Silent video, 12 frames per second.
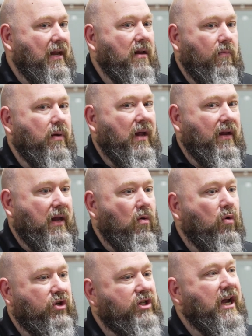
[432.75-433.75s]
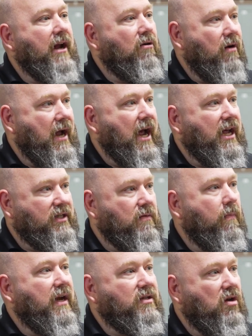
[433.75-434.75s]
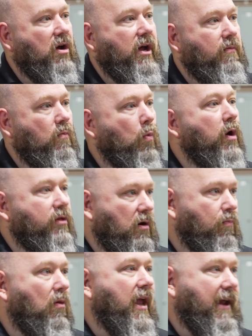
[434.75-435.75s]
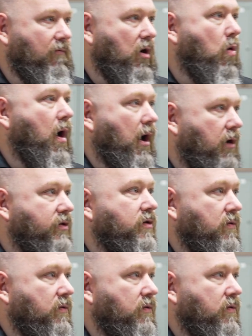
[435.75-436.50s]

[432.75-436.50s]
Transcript: independent or standardized based on what their plant requires.